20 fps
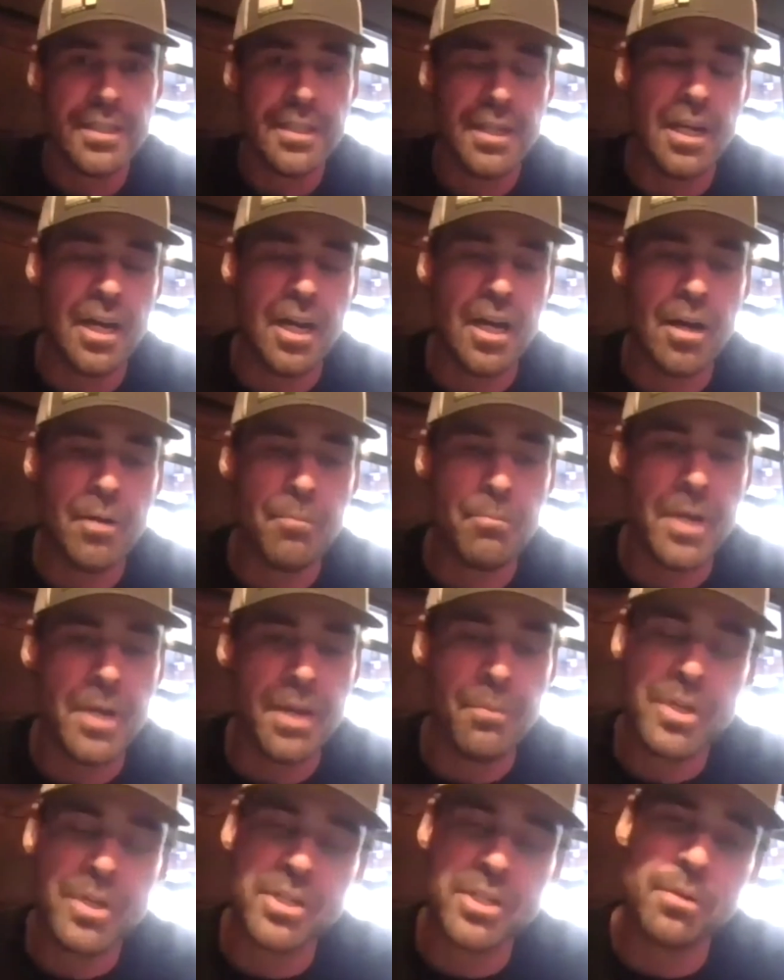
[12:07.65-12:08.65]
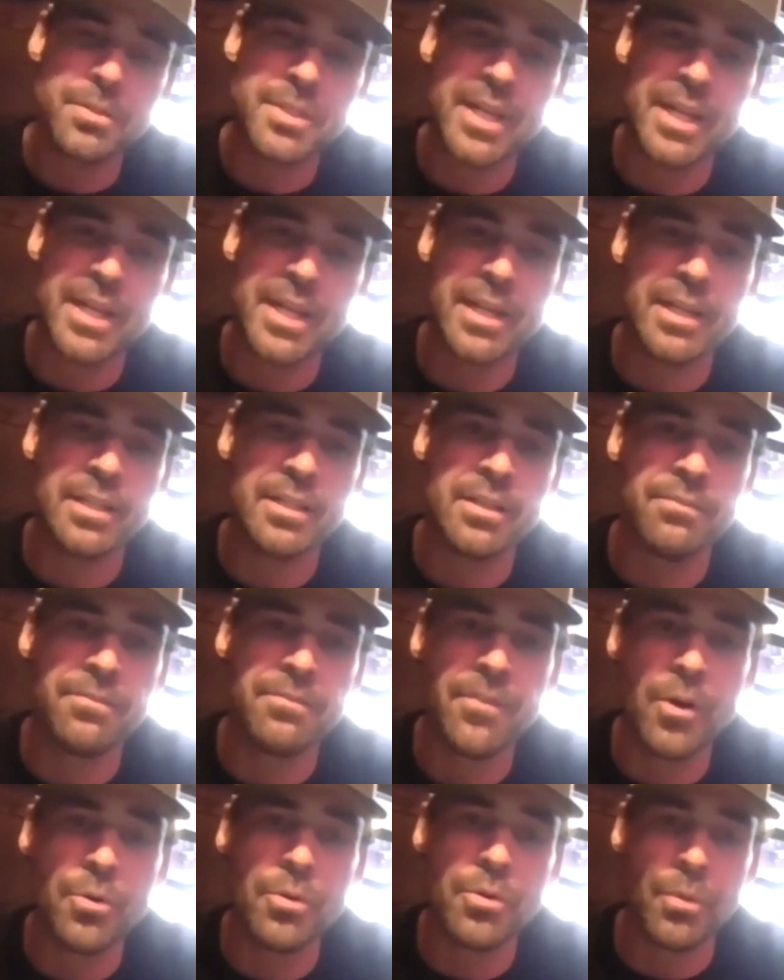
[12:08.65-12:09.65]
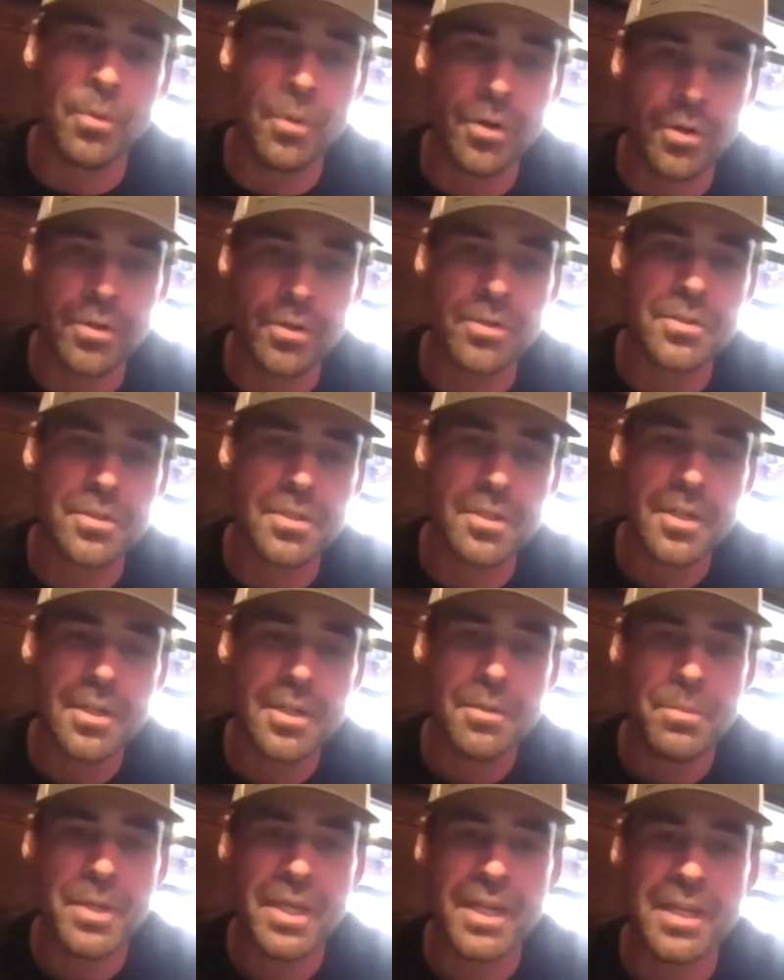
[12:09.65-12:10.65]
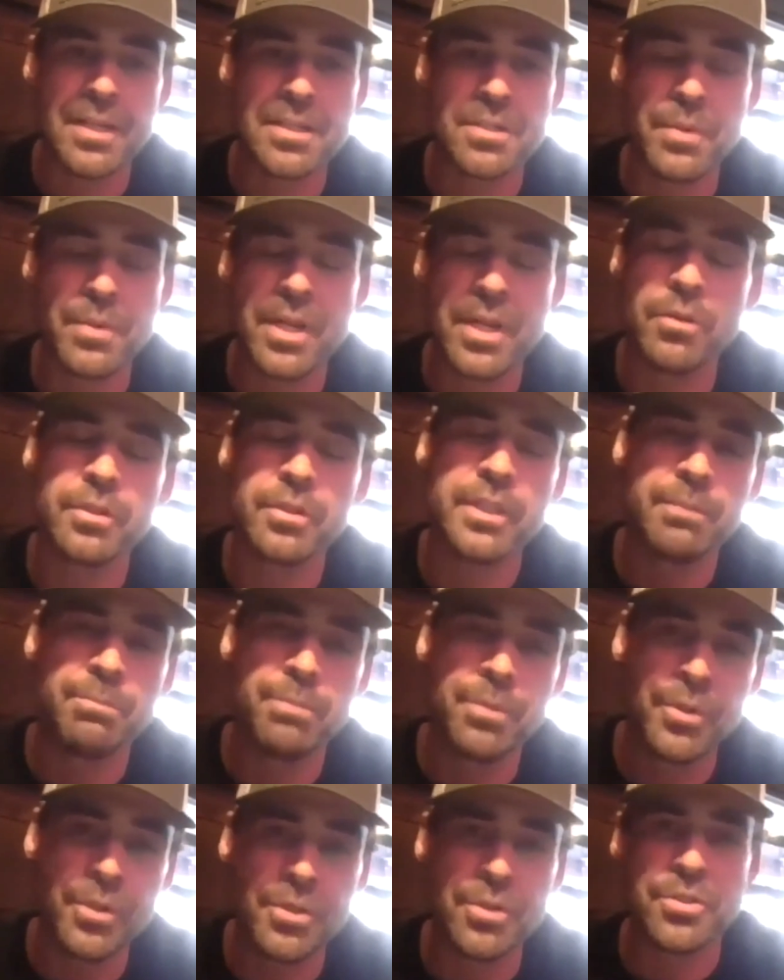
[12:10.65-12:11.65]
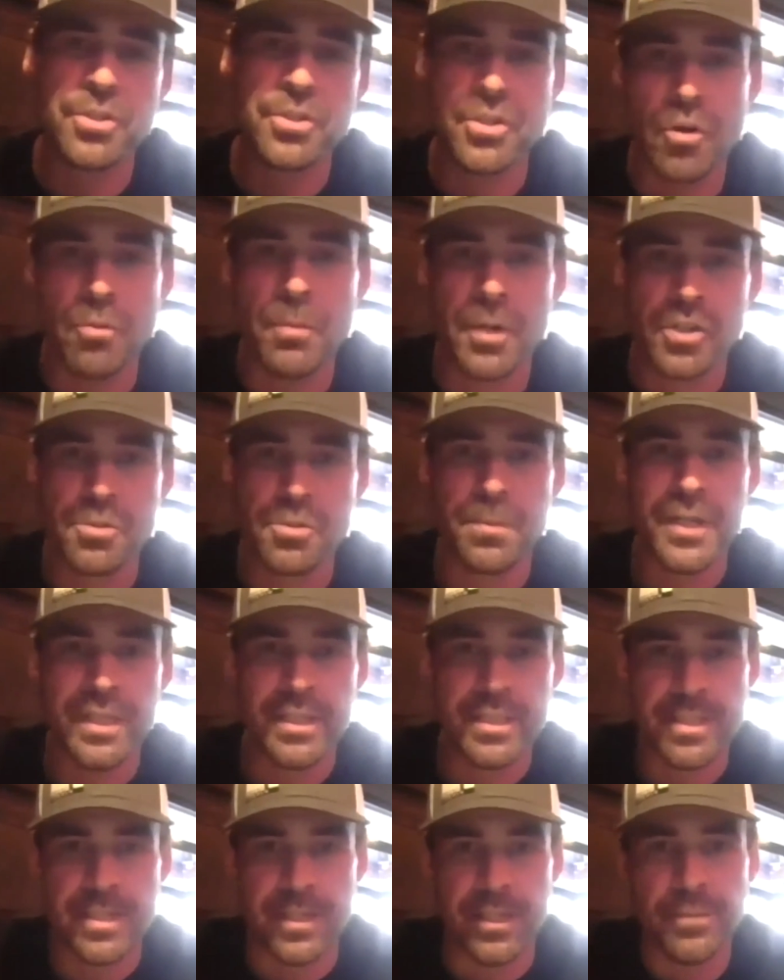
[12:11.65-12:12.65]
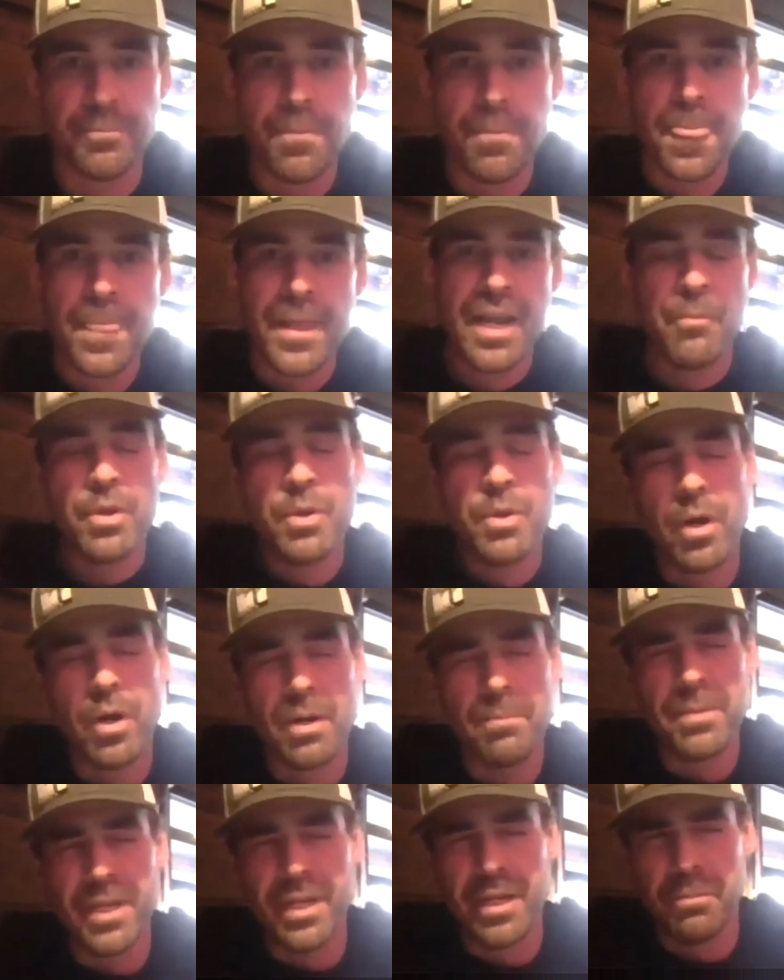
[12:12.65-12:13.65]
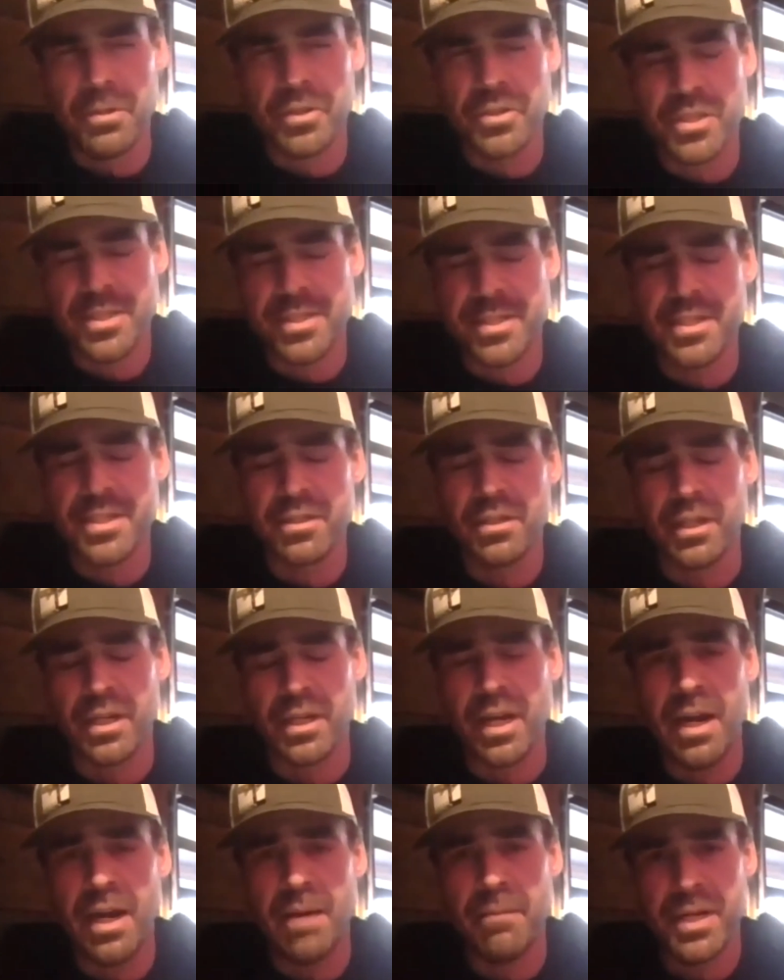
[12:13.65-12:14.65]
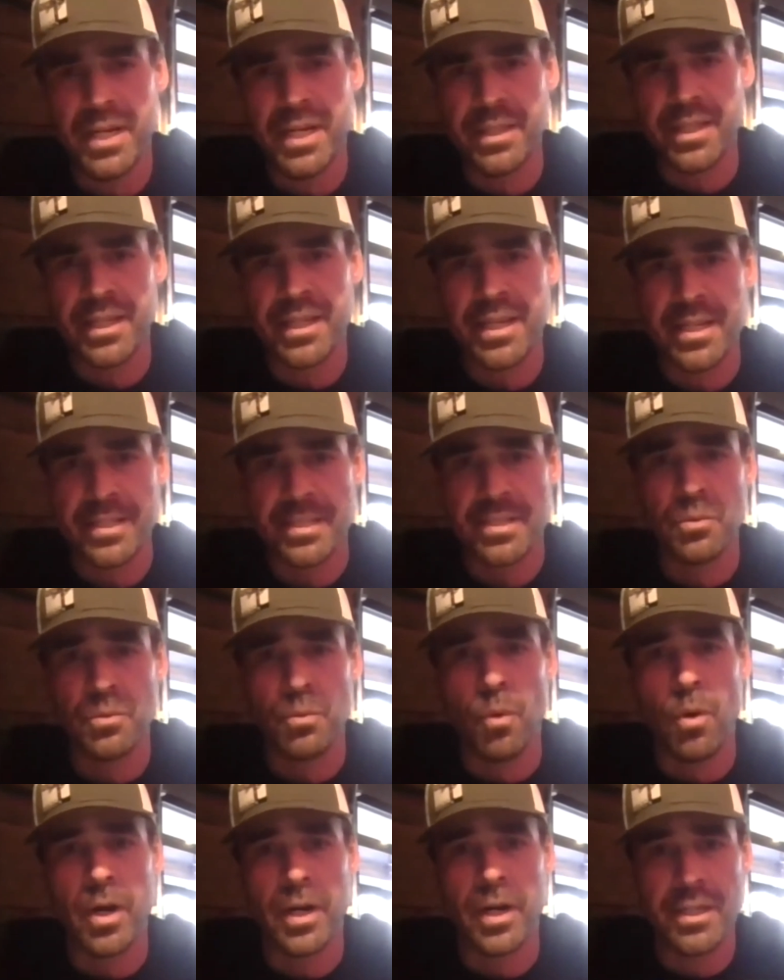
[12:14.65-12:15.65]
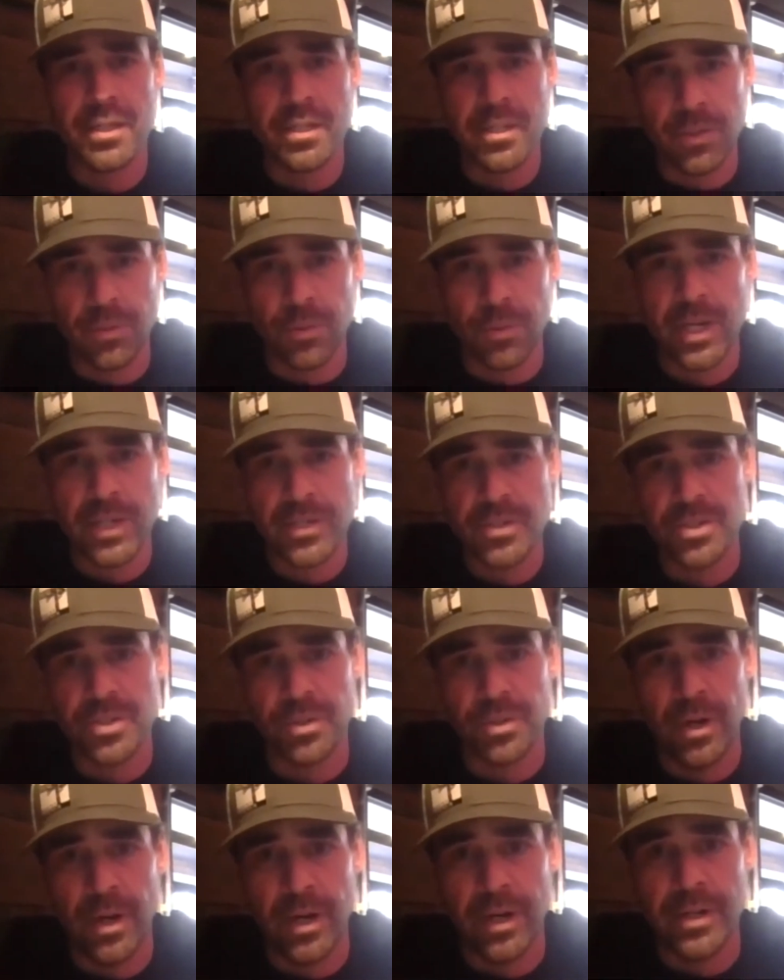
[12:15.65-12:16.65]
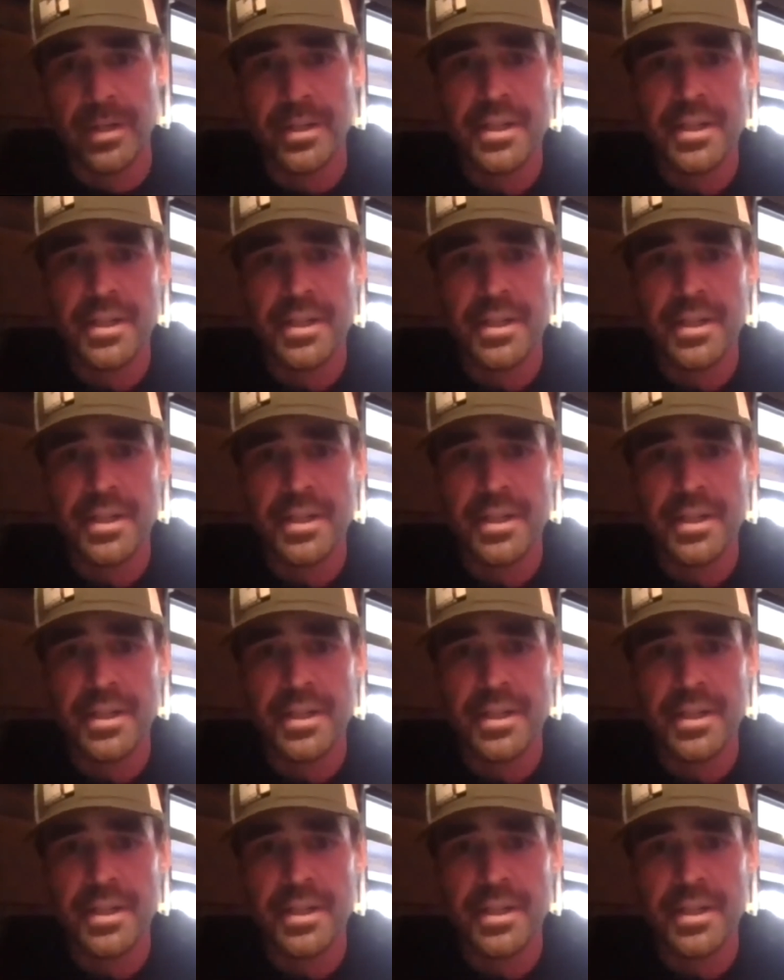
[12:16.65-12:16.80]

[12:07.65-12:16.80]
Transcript: And we don't take in the phone orders because we only produce so much pizza, and we want to be able to still accommodate the guests who walk into the restaurant.